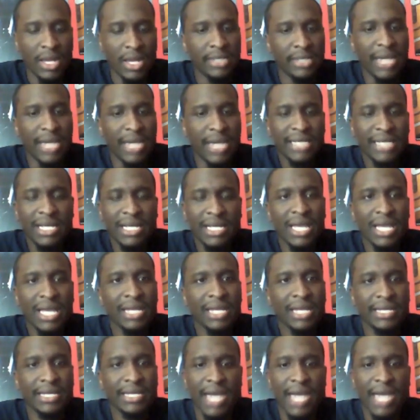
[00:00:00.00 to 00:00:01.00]
that's a lot
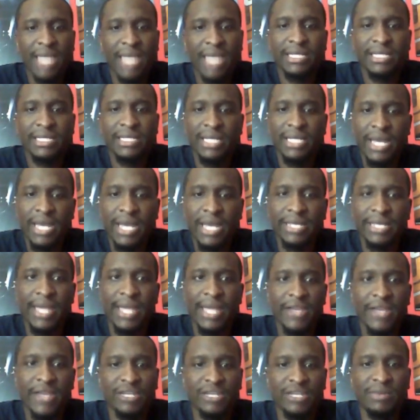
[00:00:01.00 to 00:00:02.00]
of
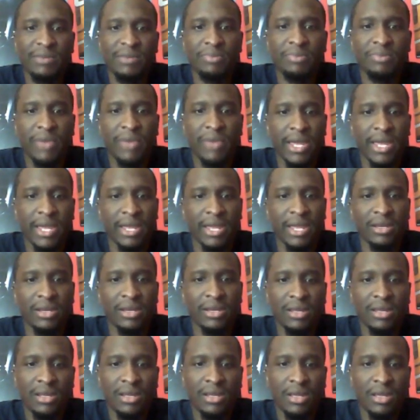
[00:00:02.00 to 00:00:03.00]
games to be playing.
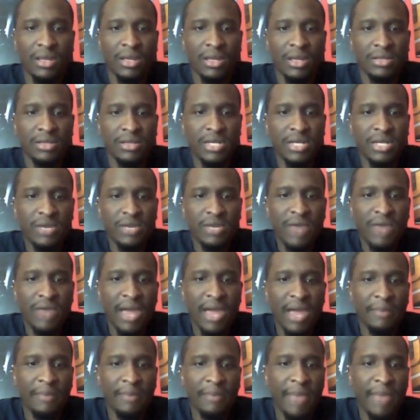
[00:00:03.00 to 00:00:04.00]
Then you
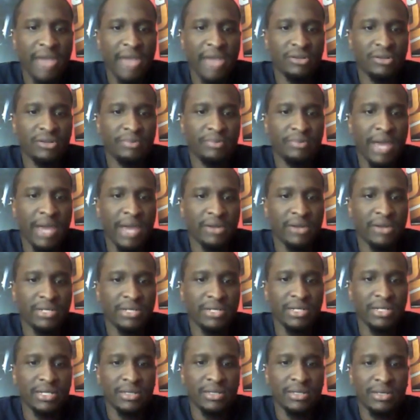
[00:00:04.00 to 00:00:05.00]
have Patrick
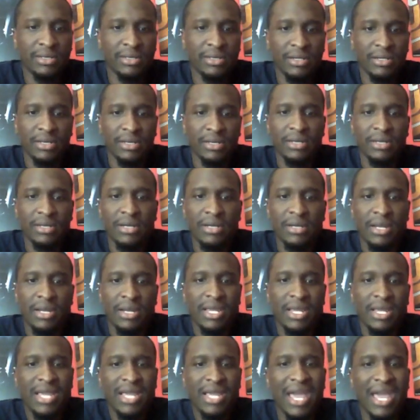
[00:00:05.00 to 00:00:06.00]
Patterson.
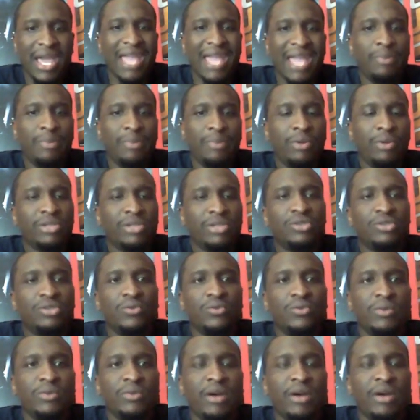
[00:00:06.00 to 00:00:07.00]
He had 8 points, 2
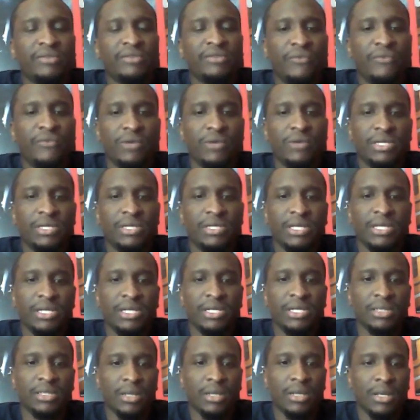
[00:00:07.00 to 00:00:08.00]
rebounds, 4
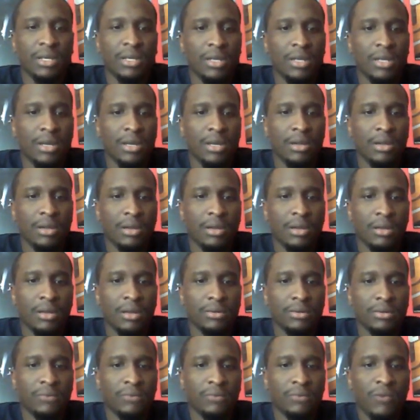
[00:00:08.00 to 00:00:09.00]
assists.
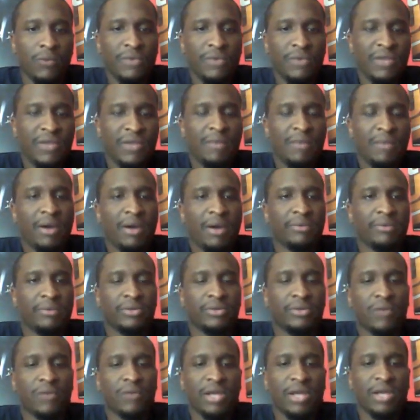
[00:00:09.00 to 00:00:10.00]
One thing about
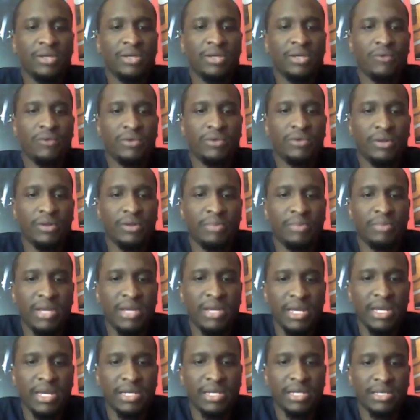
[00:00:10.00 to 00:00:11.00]
Toronto with their
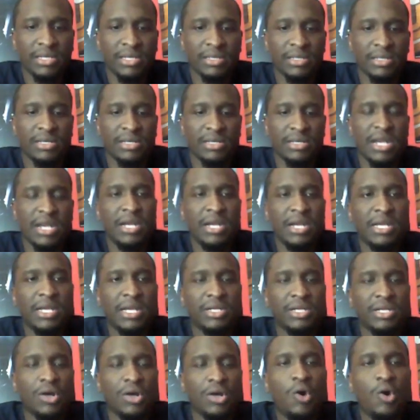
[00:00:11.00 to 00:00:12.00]
bigs, they need to get
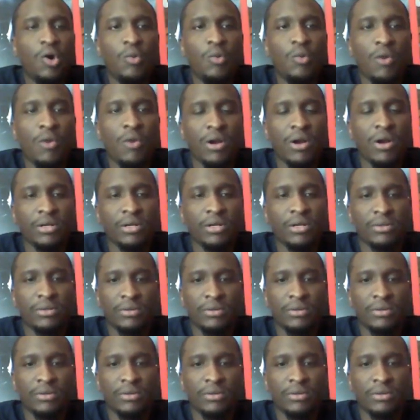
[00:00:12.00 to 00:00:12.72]
to the hole more.